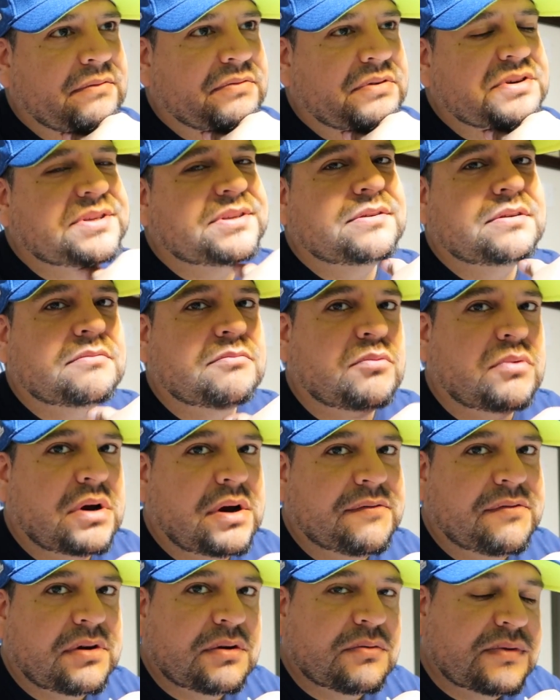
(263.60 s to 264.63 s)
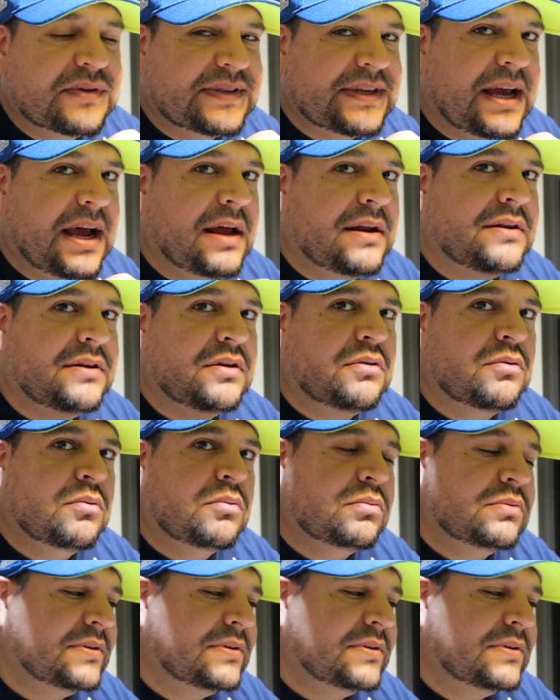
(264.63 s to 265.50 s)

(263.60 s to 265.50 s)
virtually wherever he was at, you know,